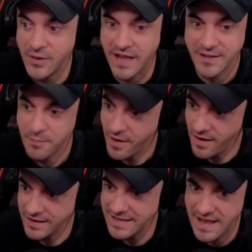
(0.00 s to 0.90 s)
you got the
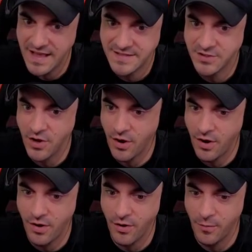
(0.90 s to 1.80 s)
mug. Let's
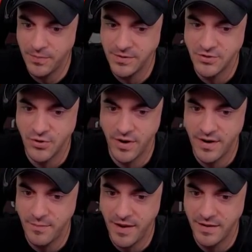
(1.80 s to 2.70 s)
go. Hope you enjoyed
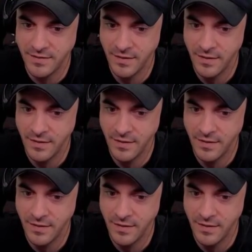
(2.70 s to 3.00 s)
it, man.